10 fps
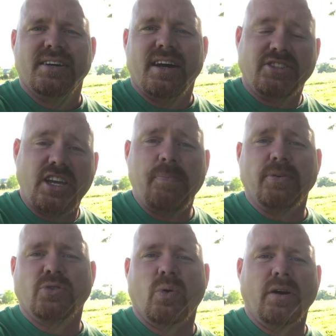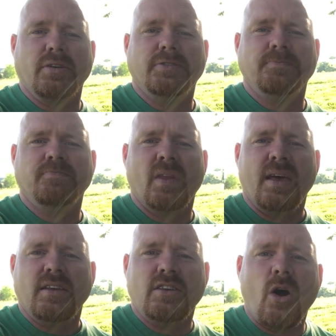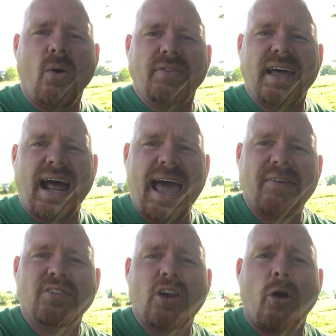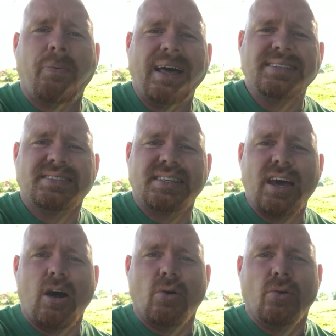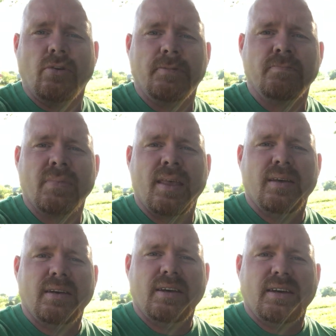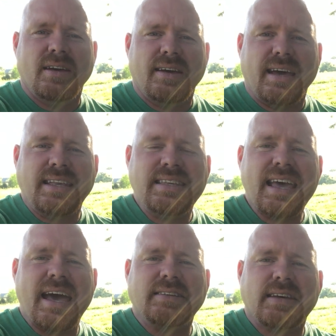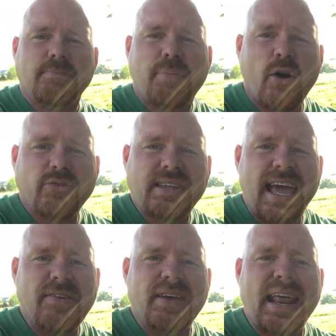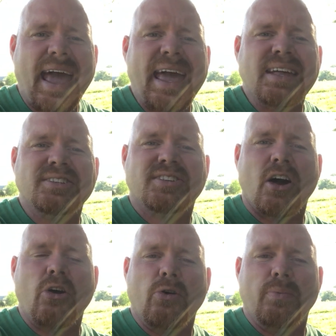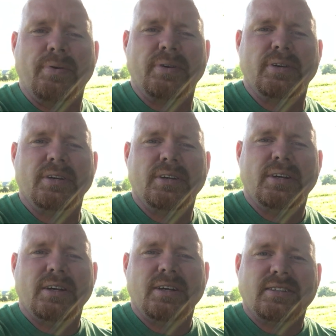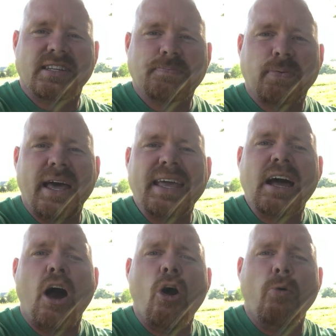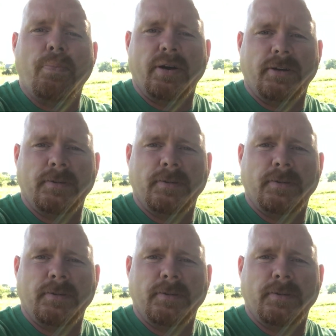A shepherd's word, knowing that I have no place to go. And yet, both David and Job displayed hope